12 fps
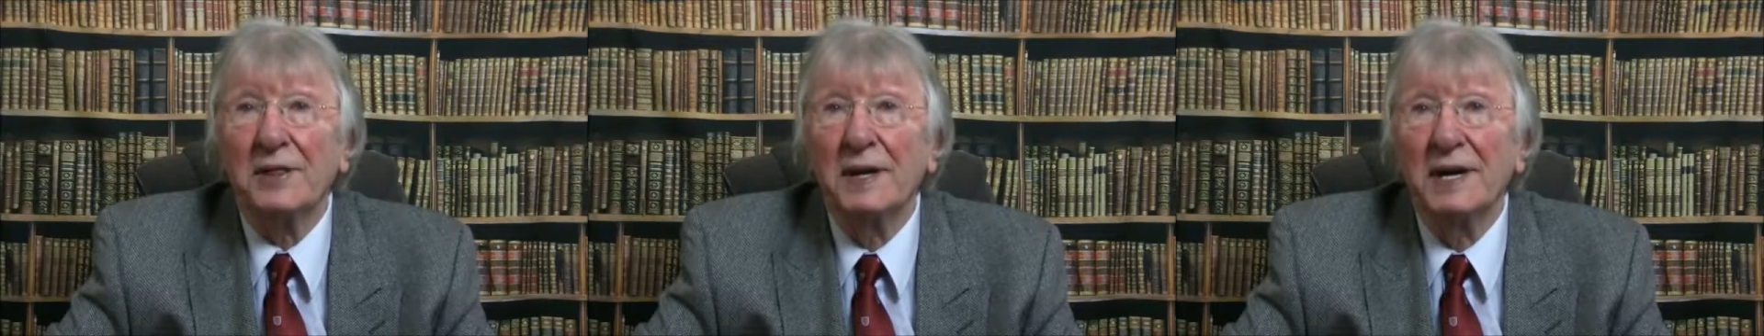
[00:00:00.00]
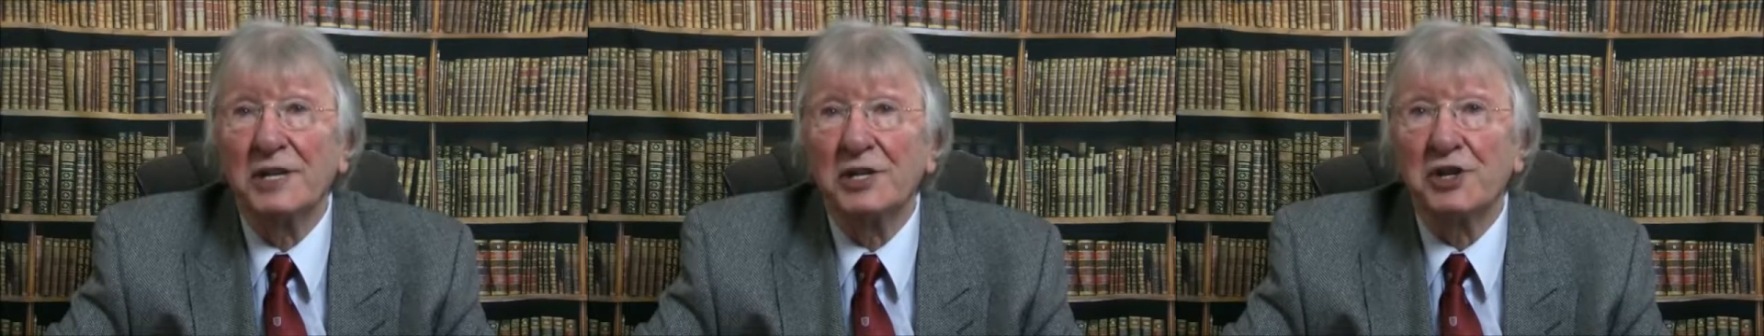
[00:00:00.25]

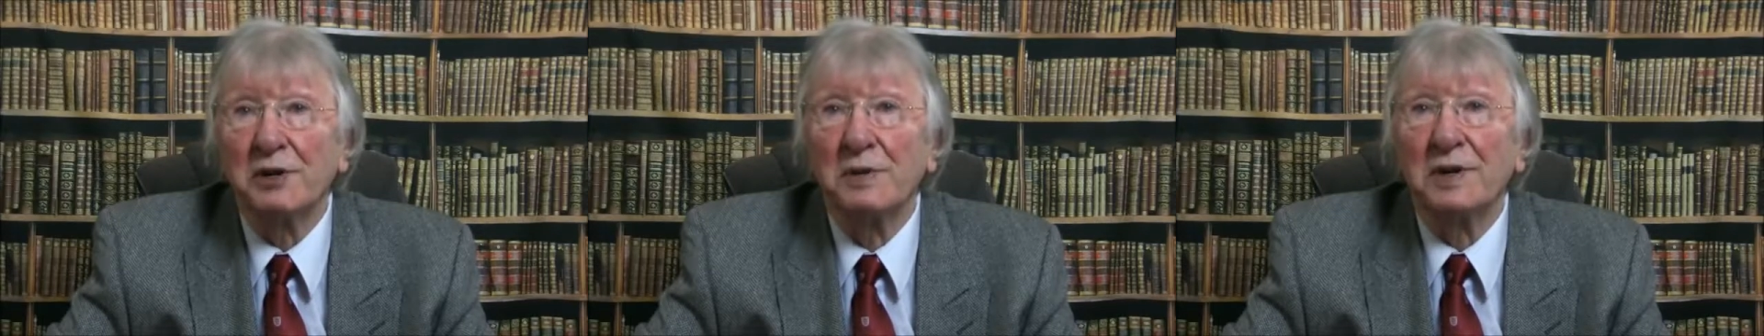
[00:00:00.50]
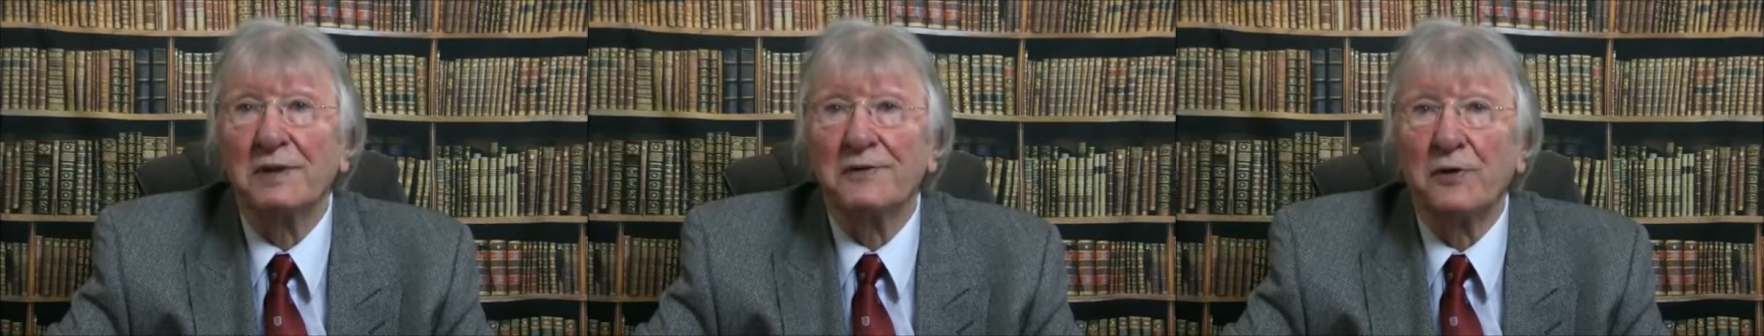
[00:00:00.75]

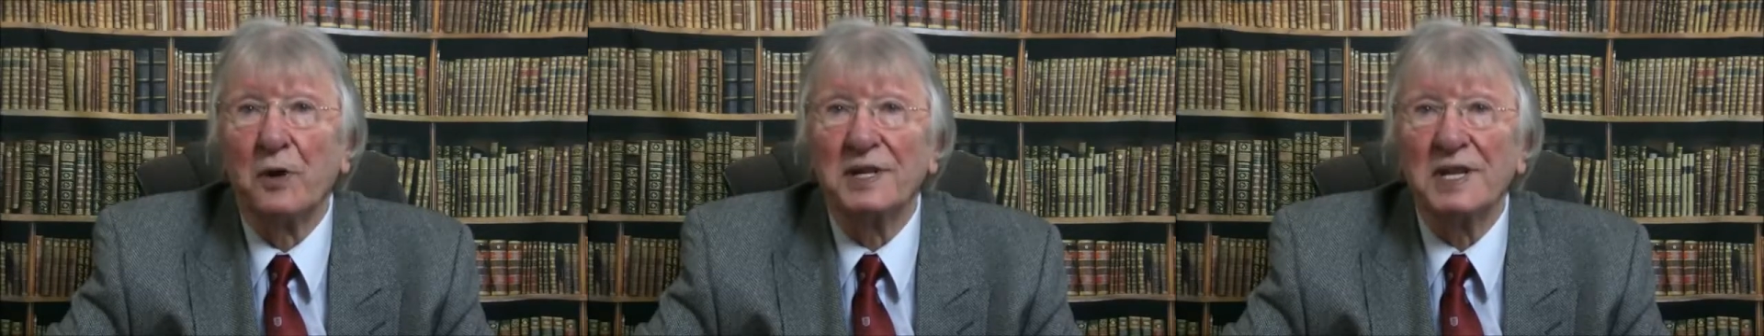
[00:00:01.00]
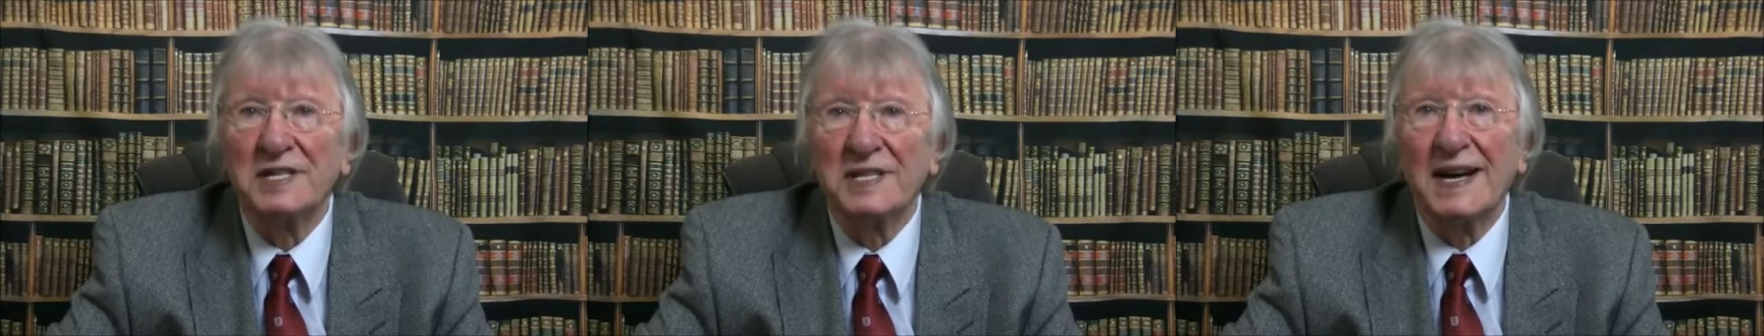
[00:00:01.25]
instrument for
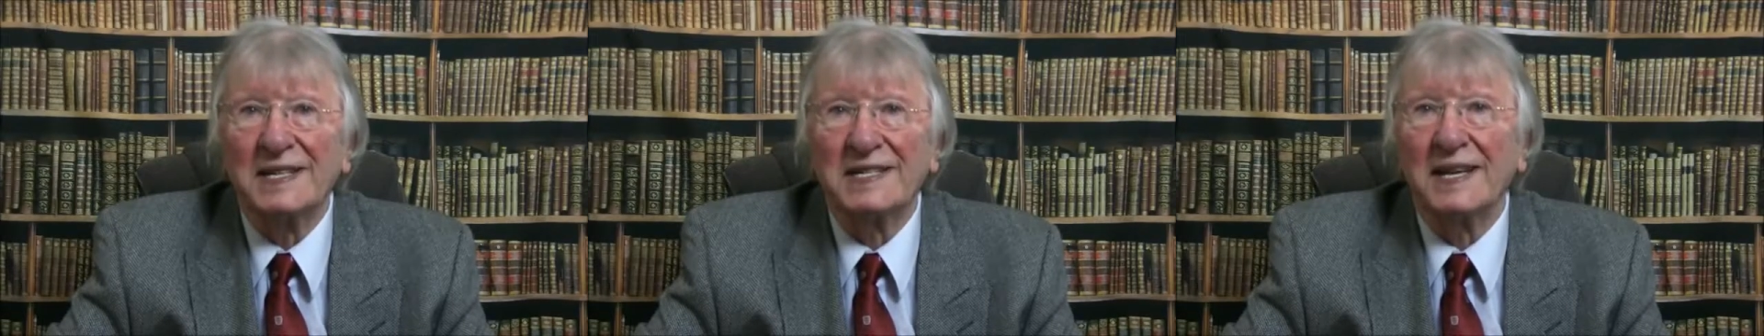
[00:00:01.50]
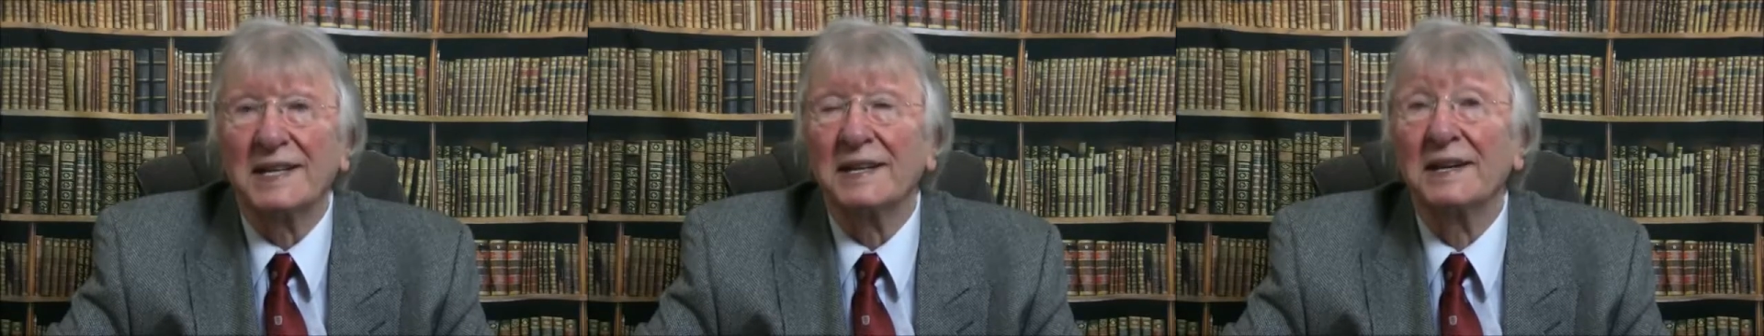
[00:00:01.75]

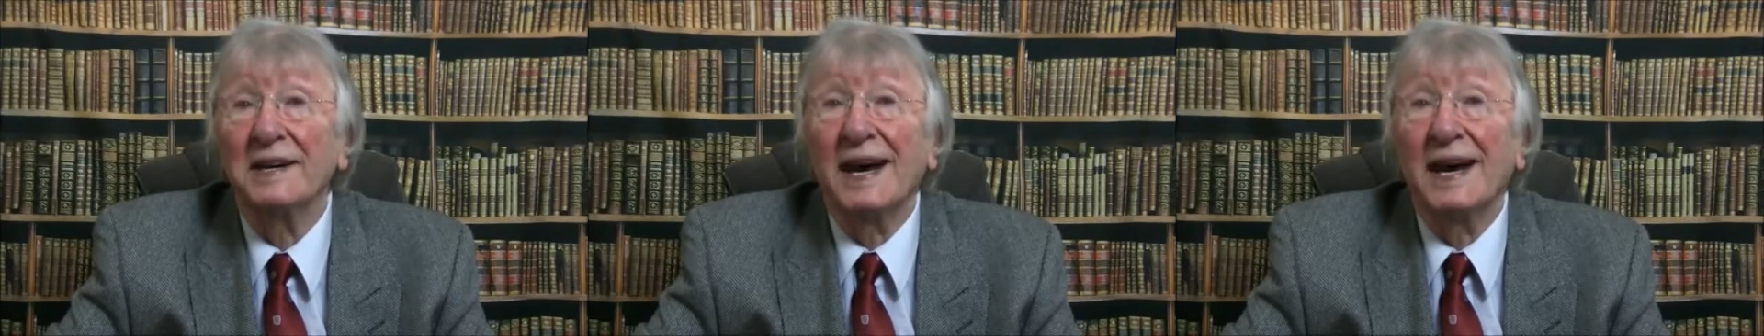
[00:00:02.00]
detecting